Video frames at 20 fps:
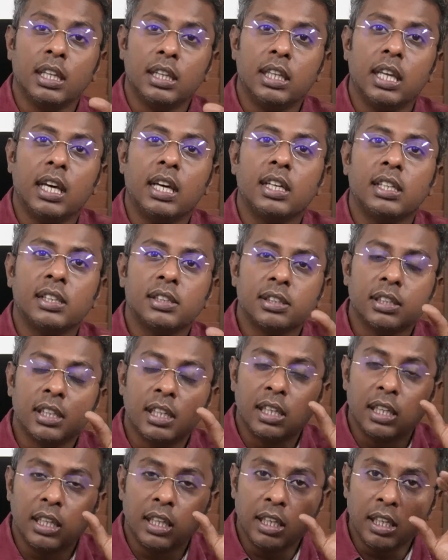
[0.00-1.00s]
there is
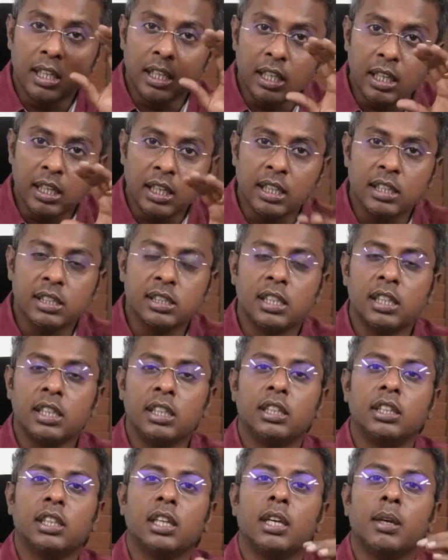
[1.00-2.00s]
a reduction
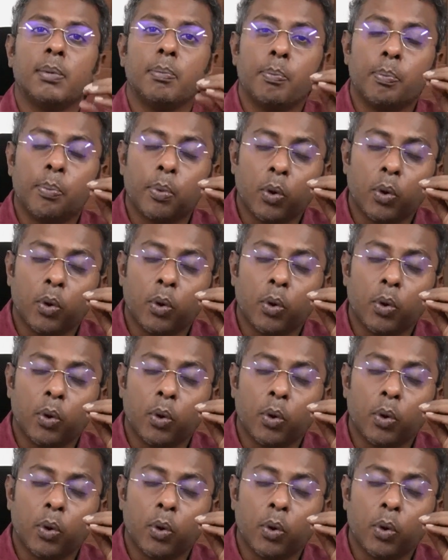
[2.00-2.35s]
in the